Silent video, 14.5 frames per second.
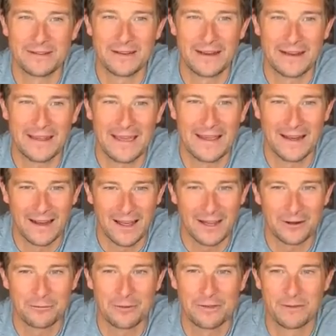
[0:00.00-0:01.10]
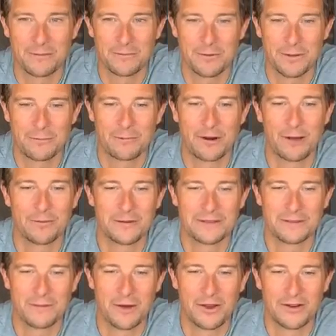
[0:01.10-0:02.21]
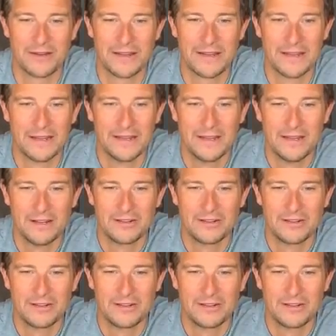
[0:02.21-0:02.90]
And again, like with Prime Minister Modi,